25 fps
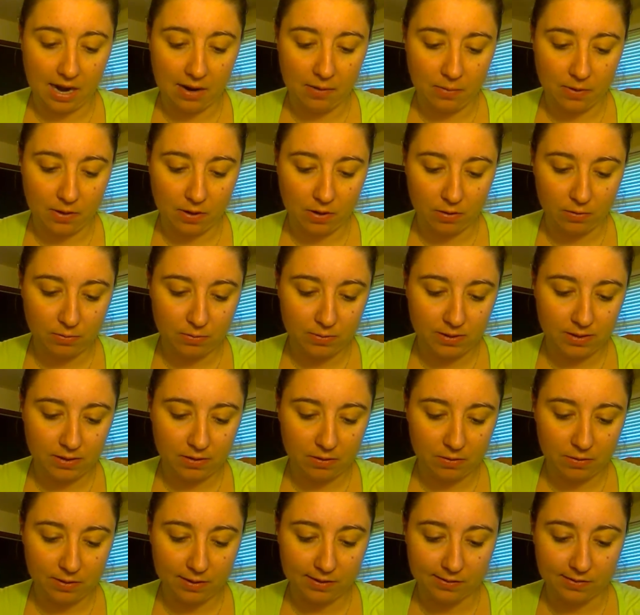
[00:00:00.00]
I would hope
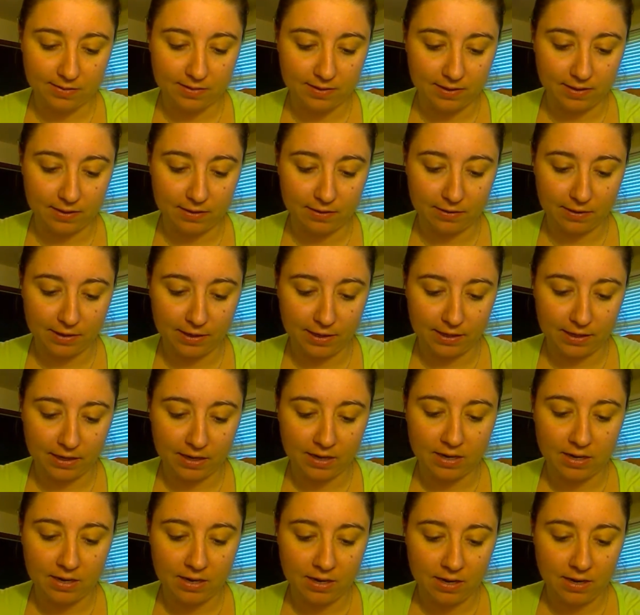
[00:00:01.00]
so, considering
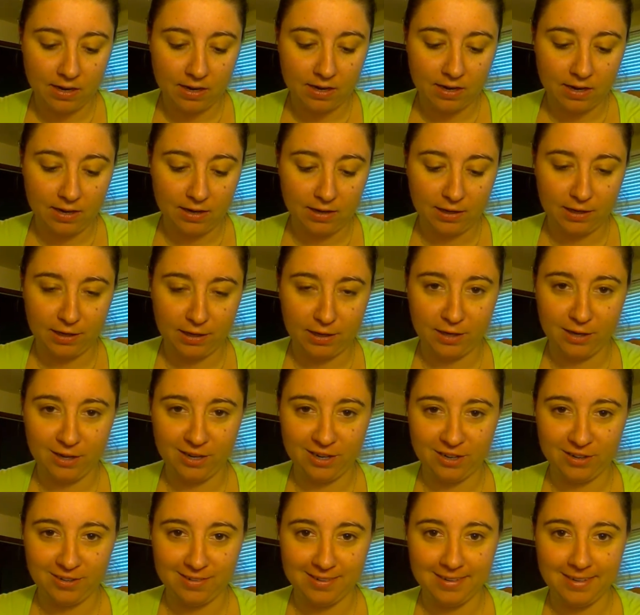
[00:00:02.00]
you
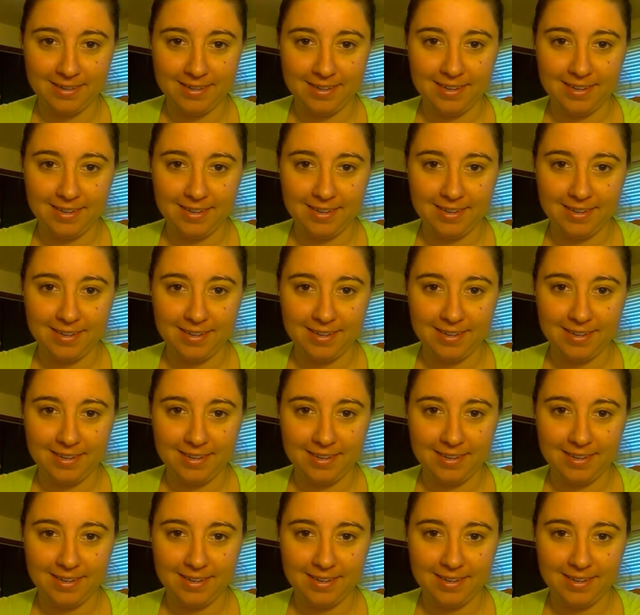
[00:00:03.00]
know,